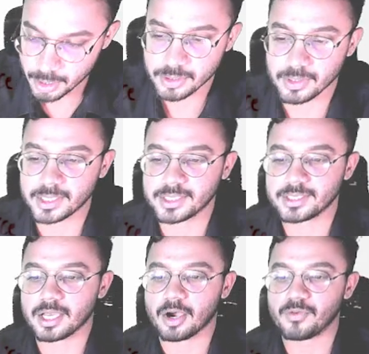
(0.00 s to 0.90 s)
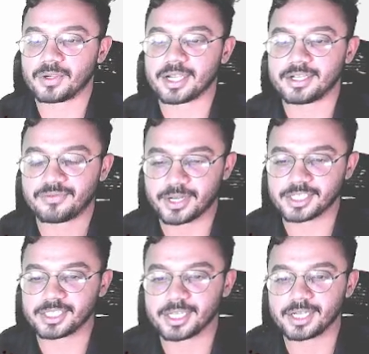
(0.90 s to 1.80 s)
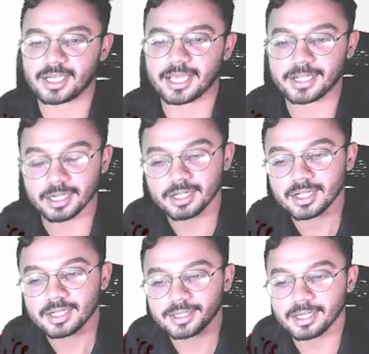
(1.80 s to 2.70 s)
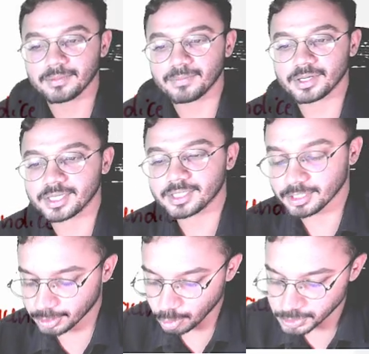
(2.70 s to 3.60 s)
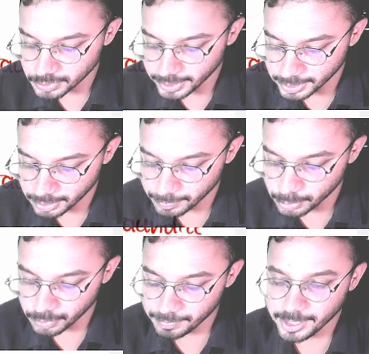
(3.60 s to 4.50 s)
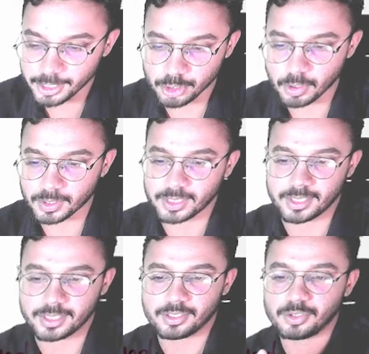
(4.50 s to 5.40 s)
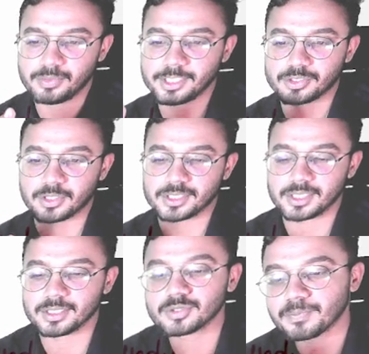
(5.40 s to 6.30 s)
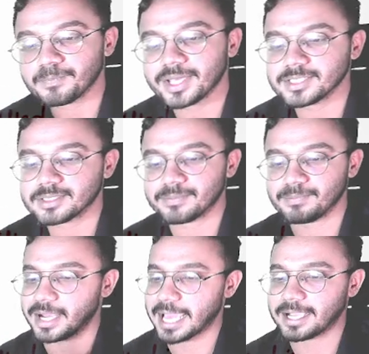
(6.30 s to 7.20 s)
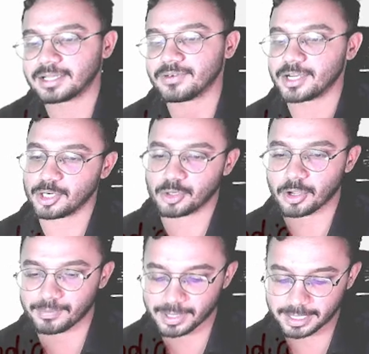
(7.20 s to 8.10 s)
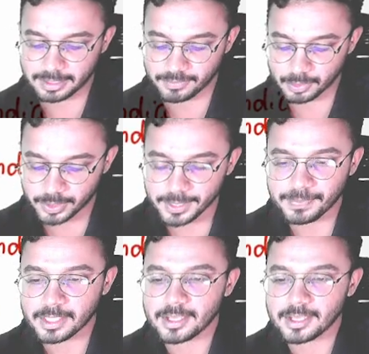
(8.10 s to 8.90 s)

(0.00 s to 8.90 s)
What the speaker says: so this is the how you can differentiate, like Gilbert, conjugated bilirubin, Dr. Dubin Johnson. So best black liver and non-black liver. Okay,